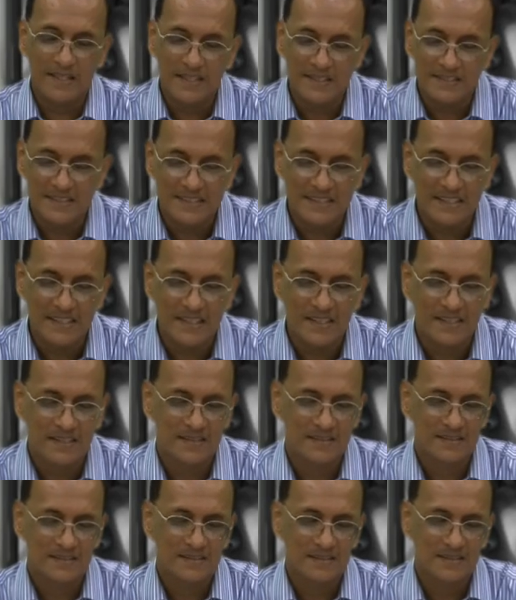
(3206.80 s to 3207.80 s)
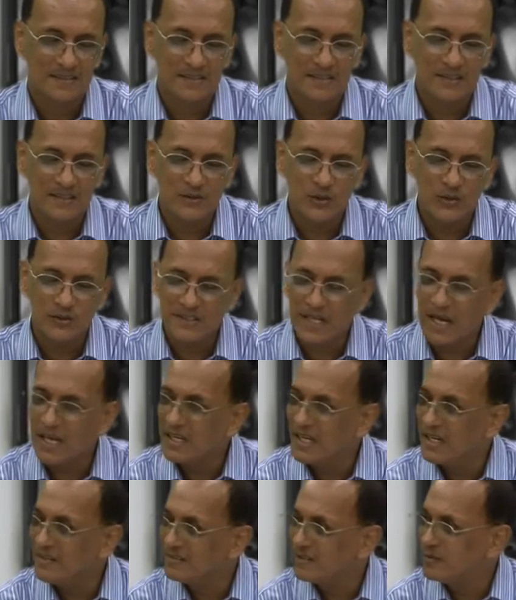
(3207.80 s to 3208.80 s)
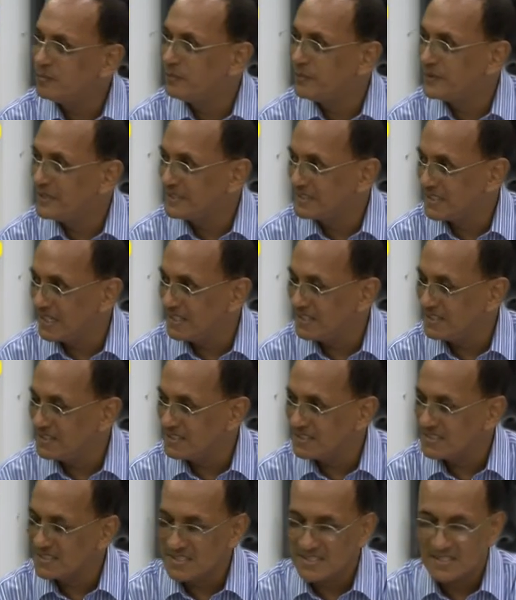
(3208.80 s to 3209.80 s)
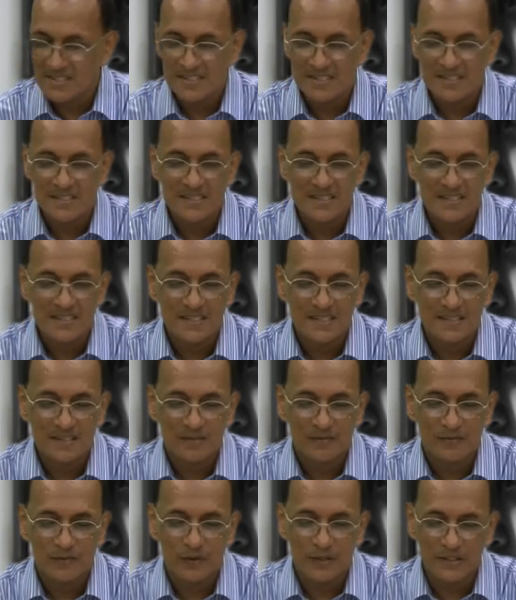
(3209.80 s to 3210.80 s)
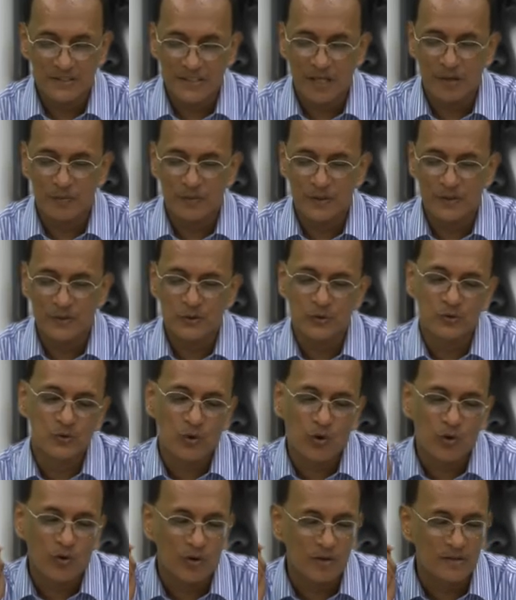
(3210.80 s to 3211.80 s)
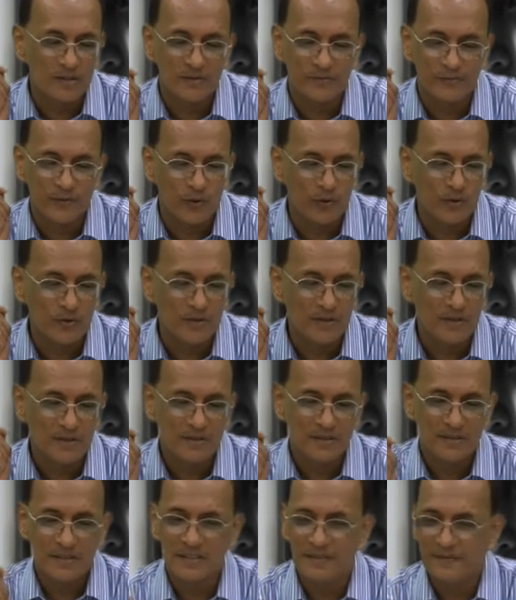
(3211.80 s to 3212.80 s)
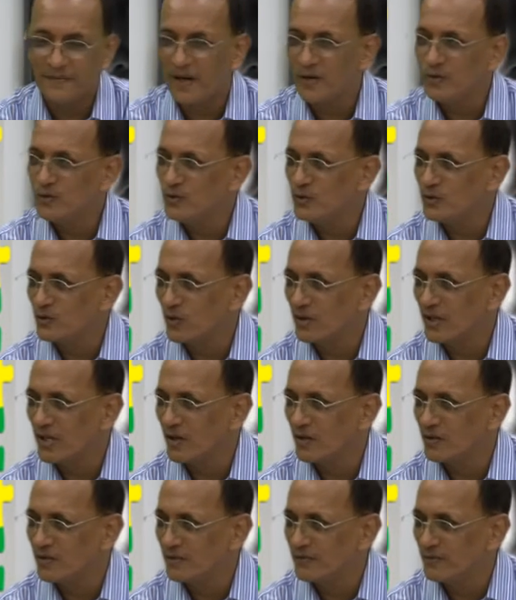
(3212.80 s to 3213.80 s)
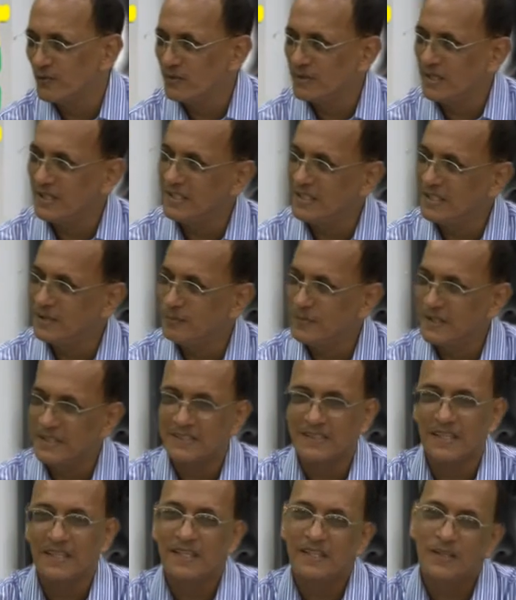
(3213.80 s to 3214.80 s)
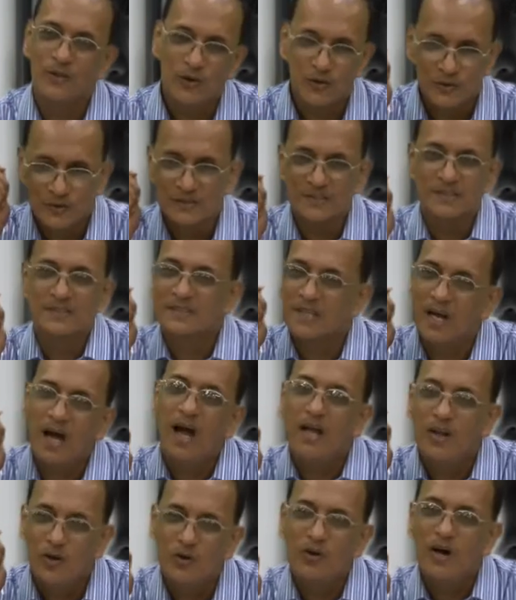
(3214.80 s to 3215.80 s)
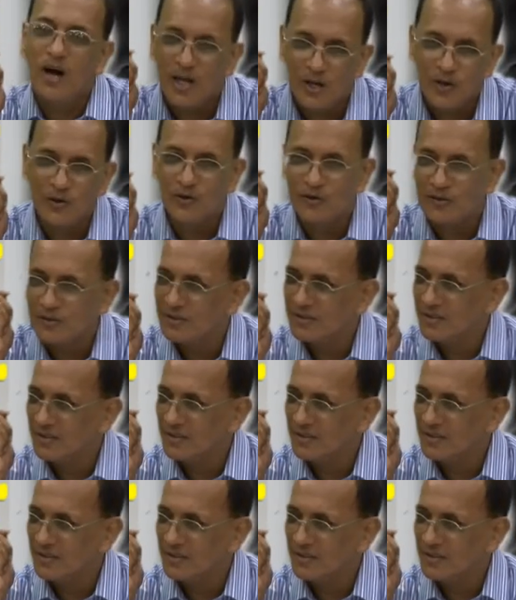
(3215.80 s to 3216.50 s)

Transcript: and seek. Does your child ever pretend, for example, to talk on the phone? He found you talking on the phone and he picks and he also does hello, hello,